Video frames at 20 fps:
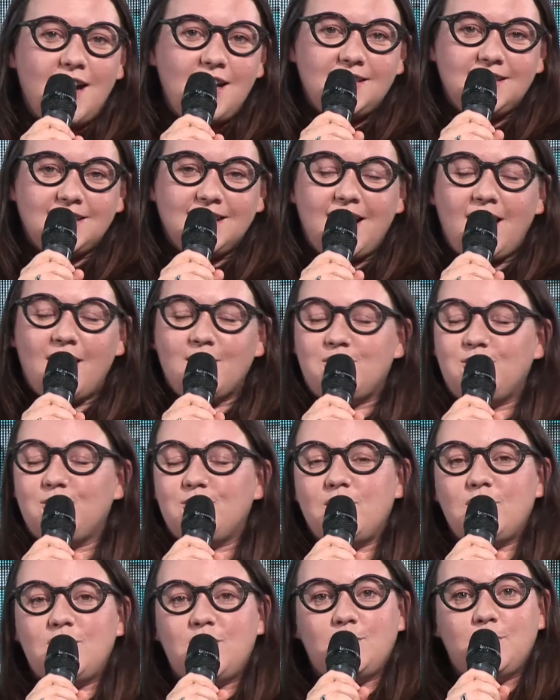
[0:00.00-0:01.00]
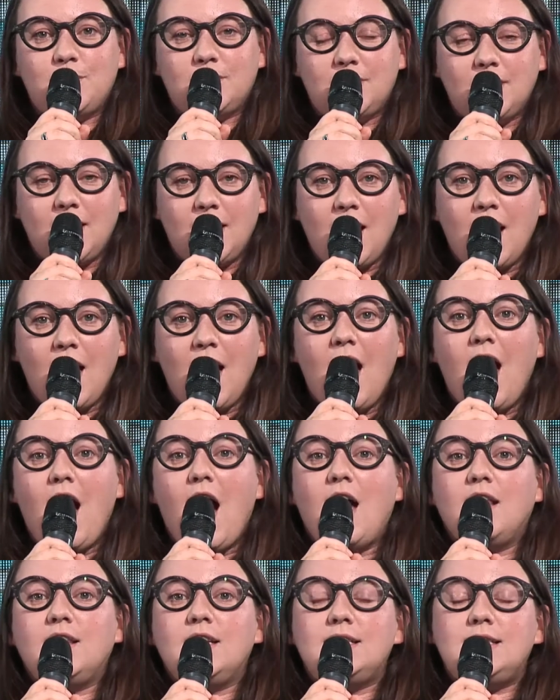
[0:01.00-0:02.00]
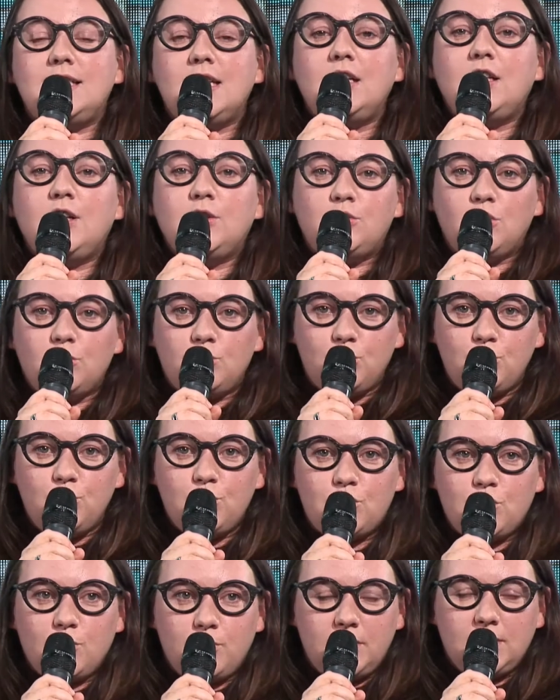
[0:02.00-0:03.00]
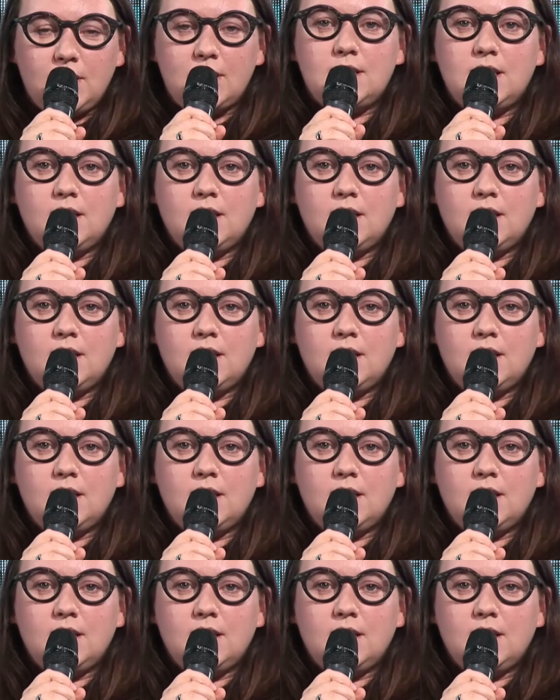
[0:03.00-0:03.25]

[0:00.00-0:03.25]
We had fights about what should be done, in what way,